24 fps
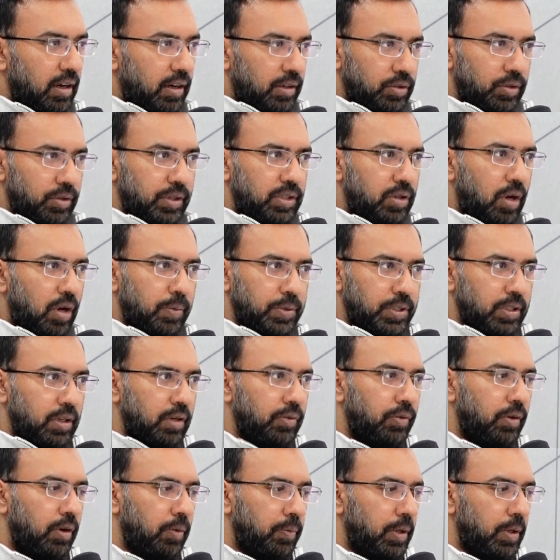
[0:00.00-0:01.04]
So it's optional
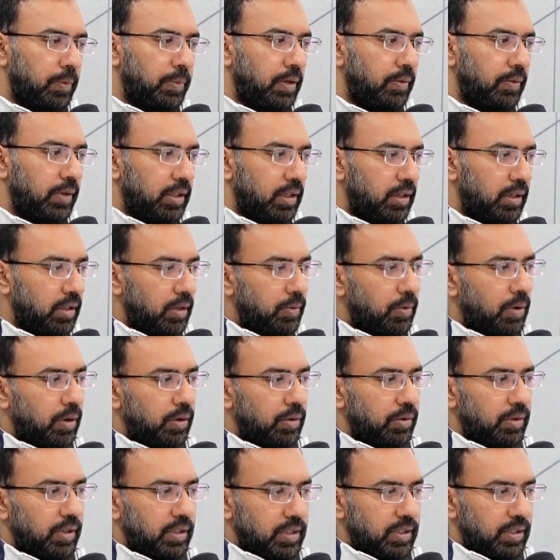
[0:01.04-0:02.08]
for people whether they want
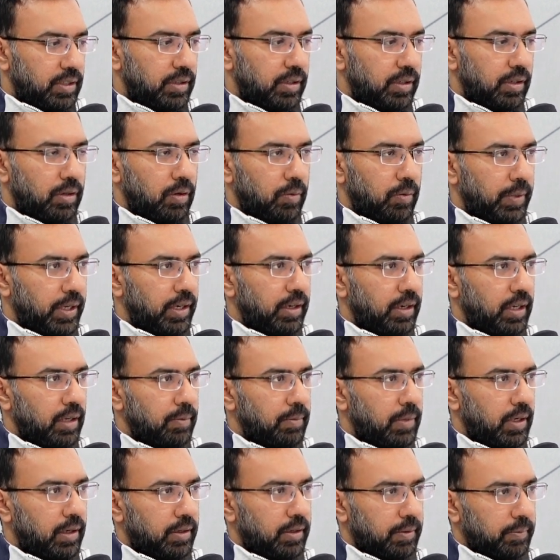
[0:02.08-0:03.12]
to register the domain
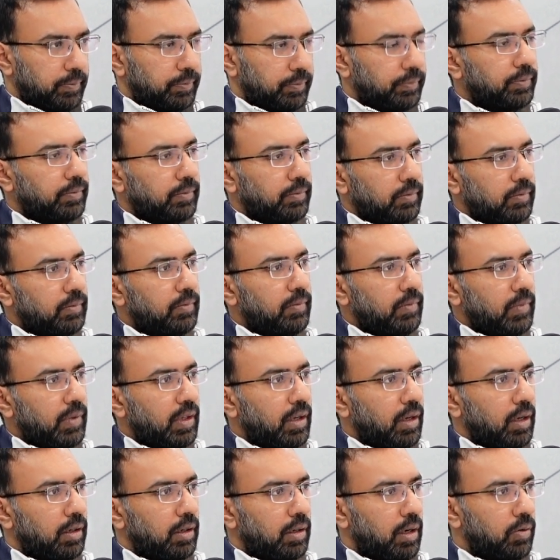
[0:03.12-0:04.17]
name at
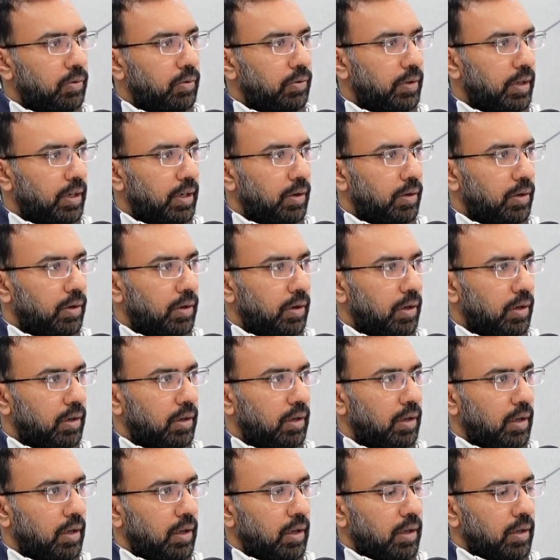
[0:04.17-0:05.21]
Cloudflare or
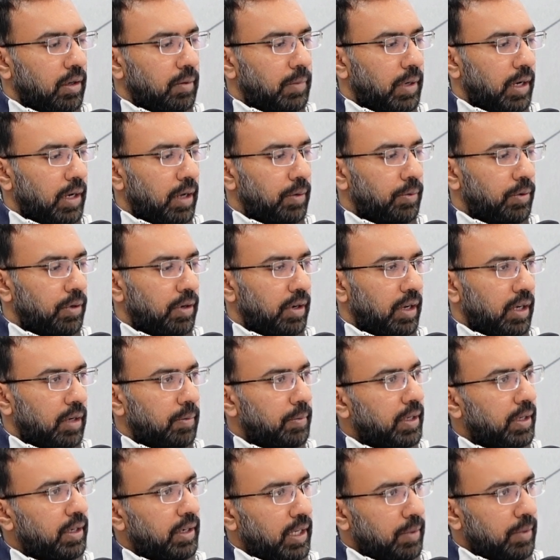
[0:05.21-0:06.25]
not. But I would
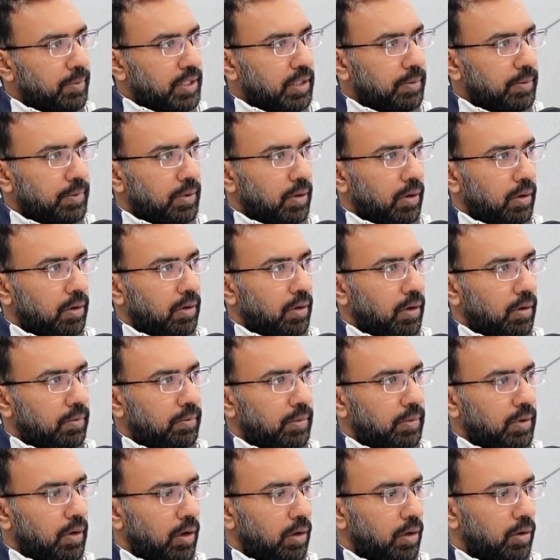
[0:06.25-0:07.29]
recommend Namecheap.com
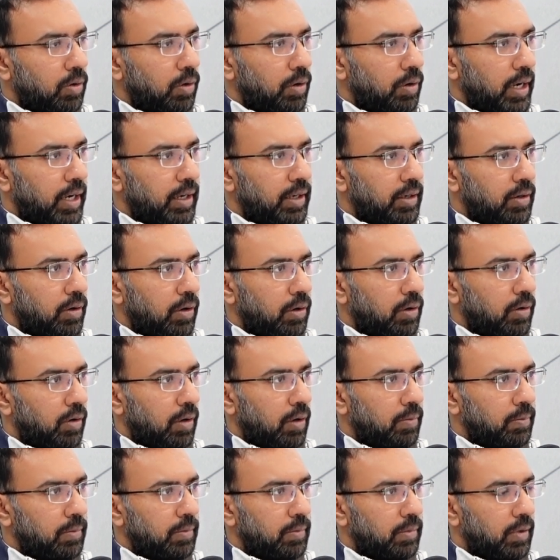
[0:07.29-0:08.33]
or
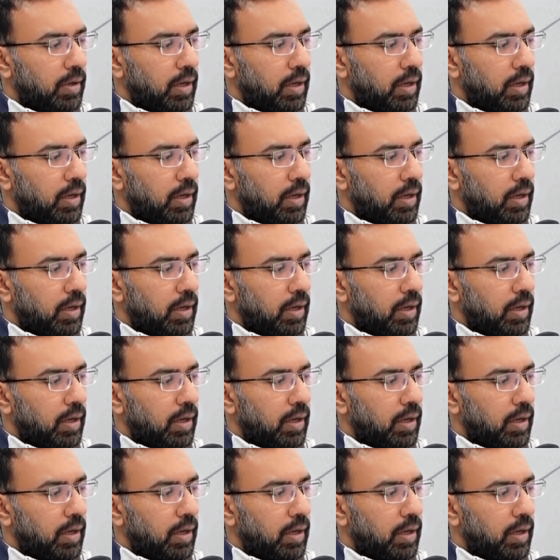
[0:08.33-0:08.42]
GoDaddy.com.